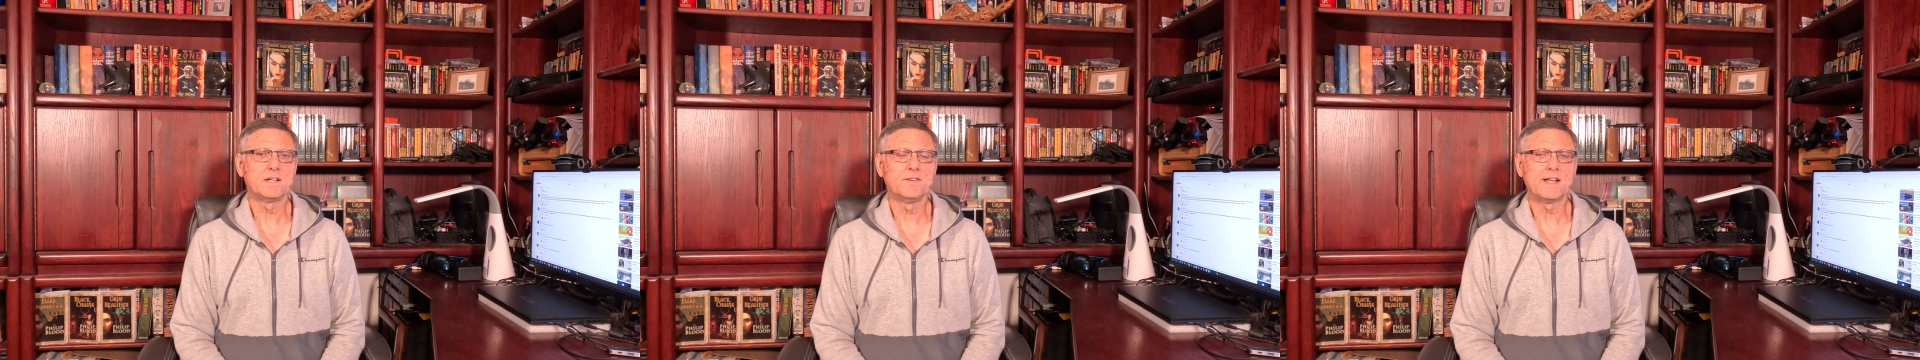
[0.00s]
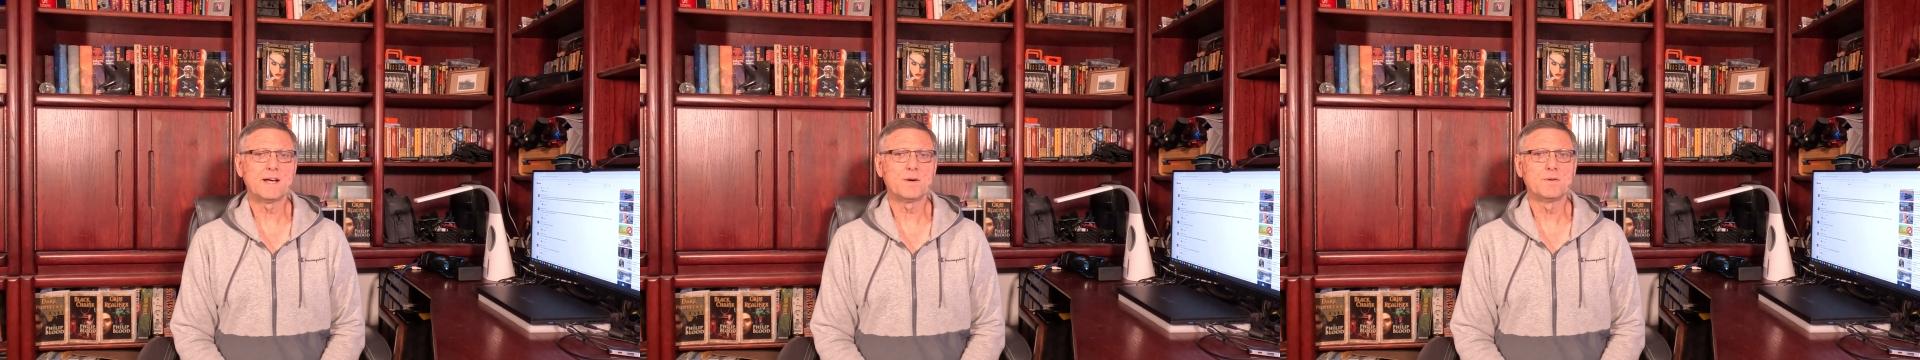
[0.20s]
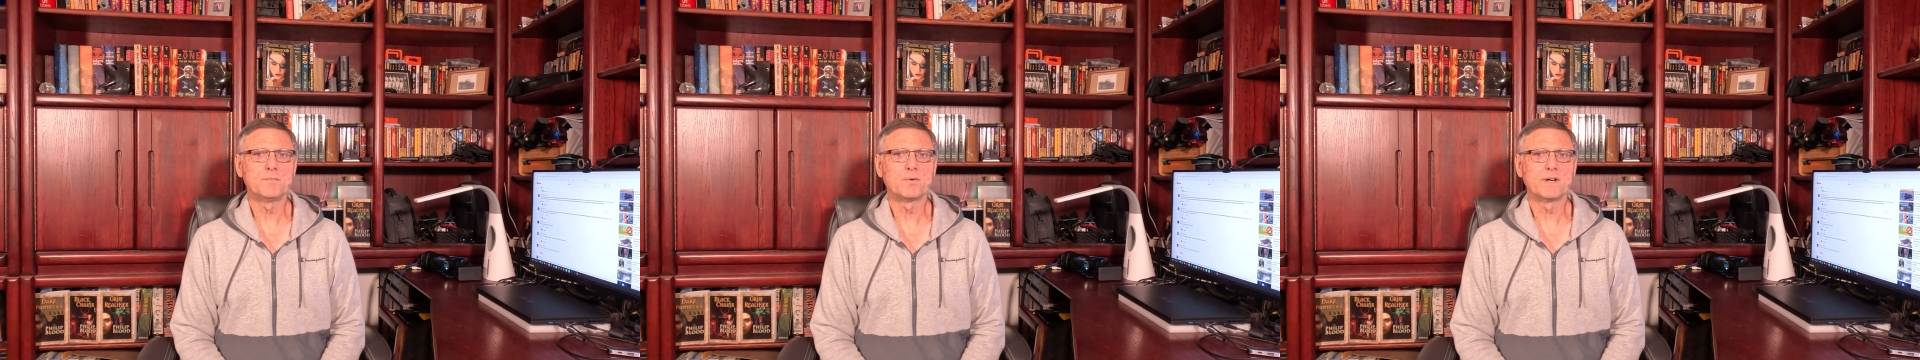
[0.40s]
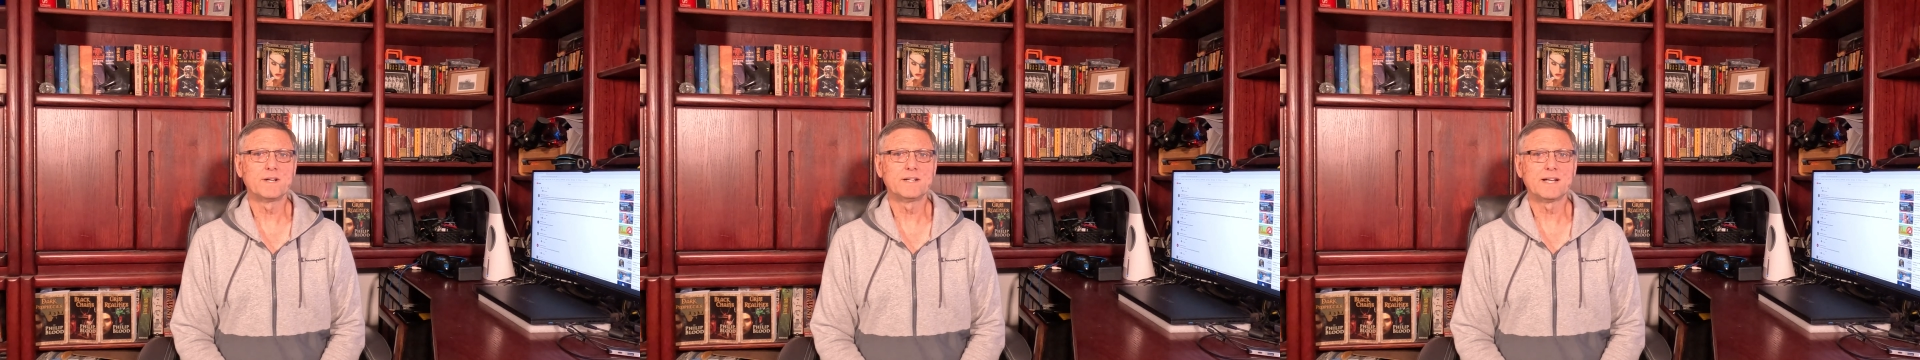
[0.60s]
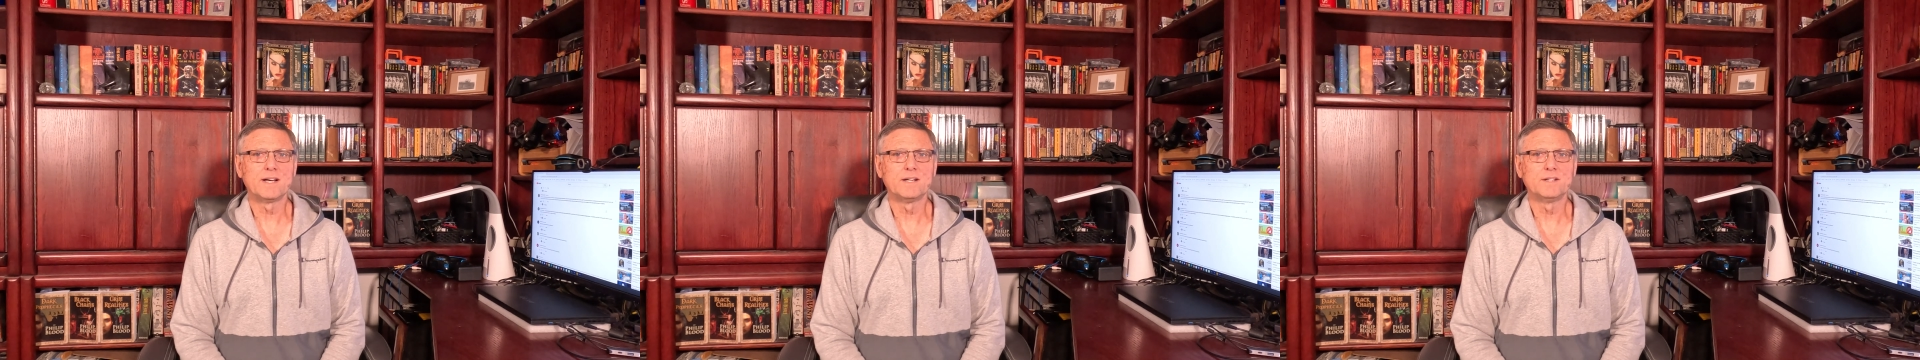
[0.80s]
and that would bring
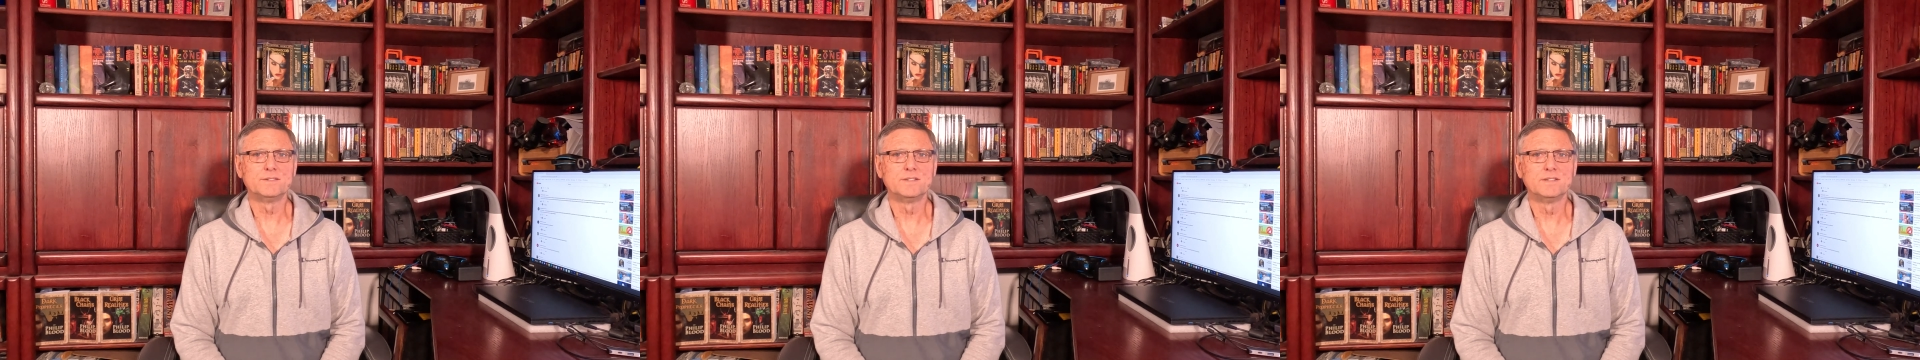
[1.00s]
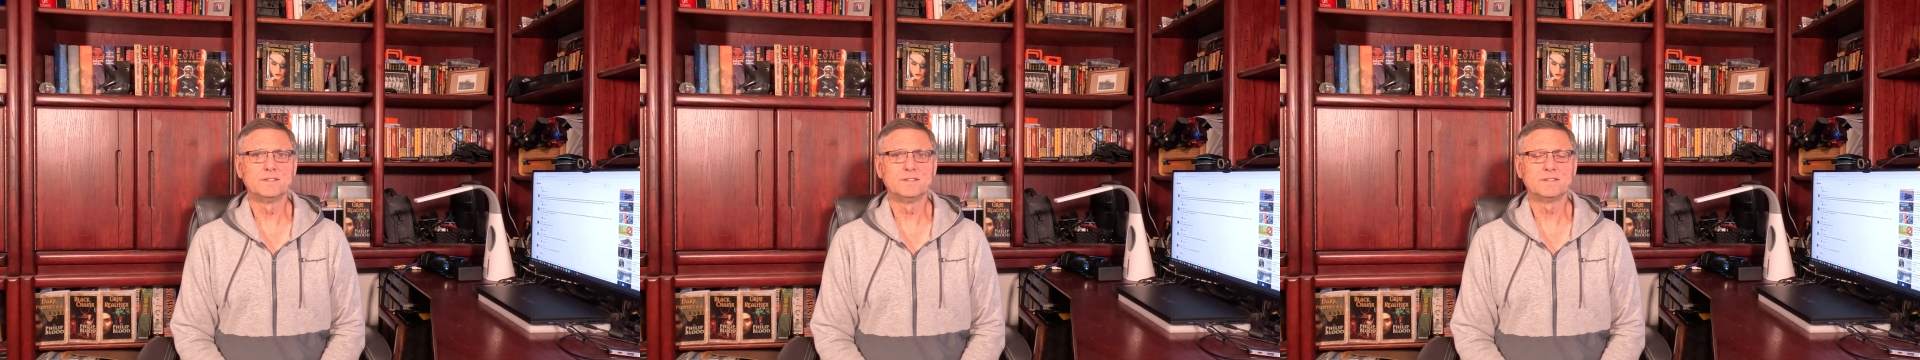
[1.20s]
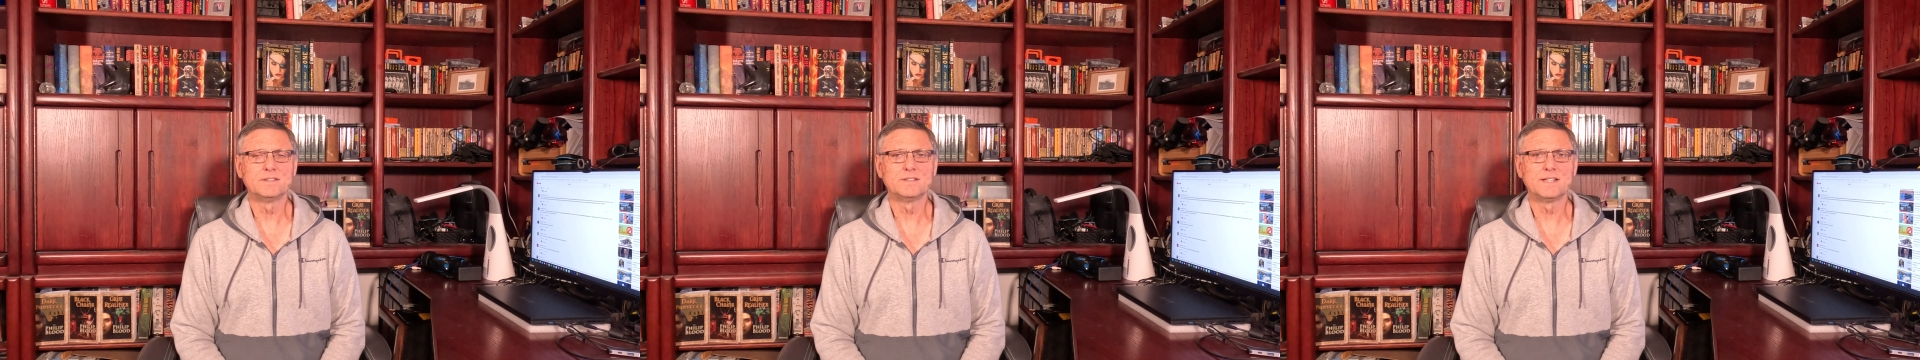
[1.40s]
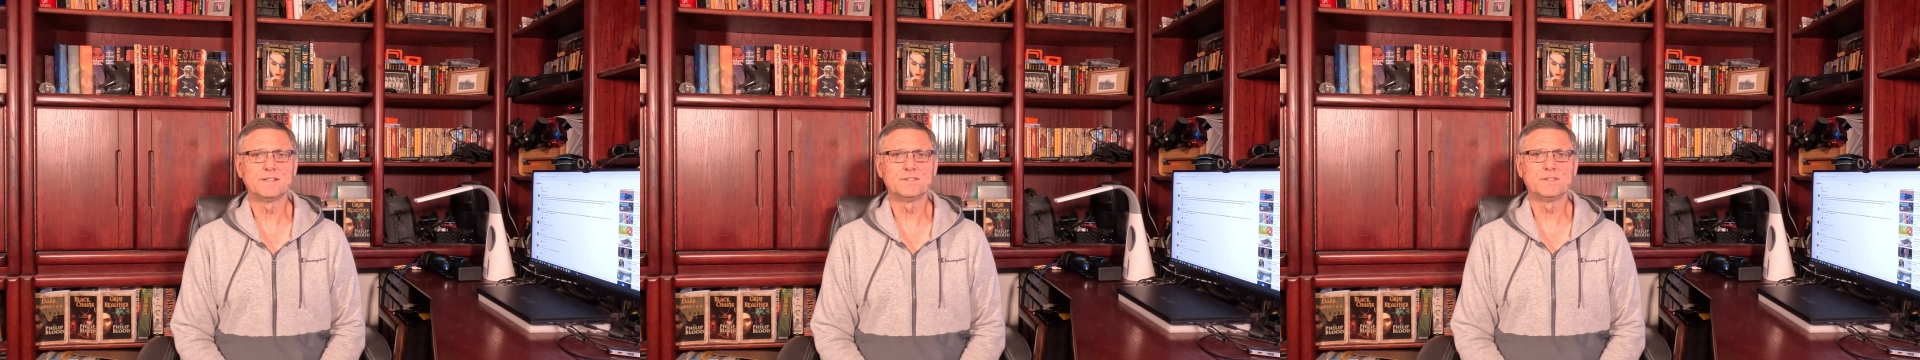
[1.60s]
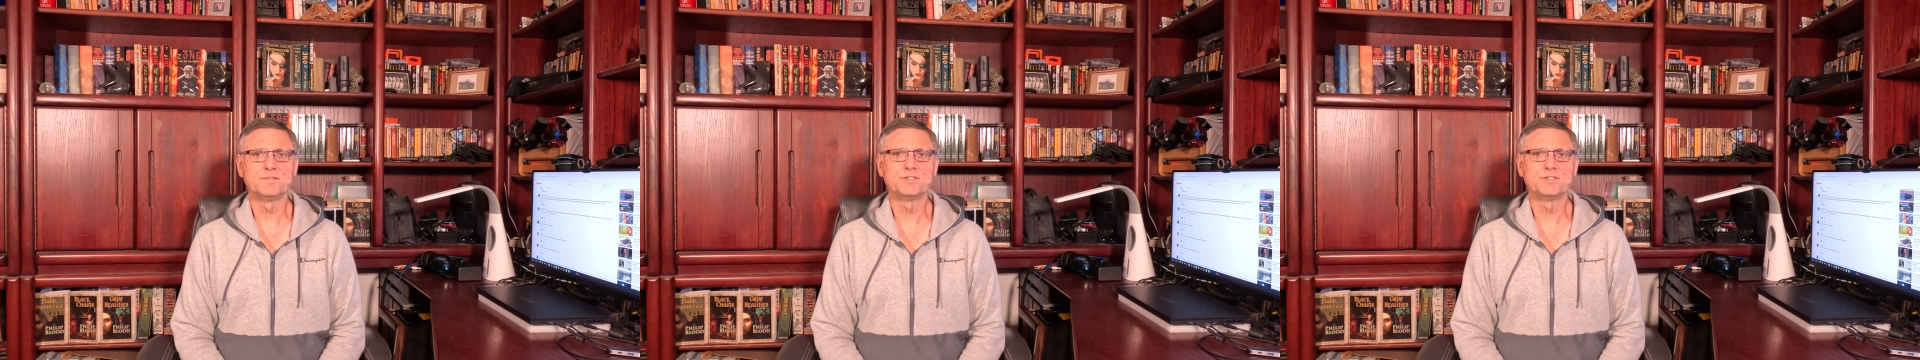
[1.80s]
down the level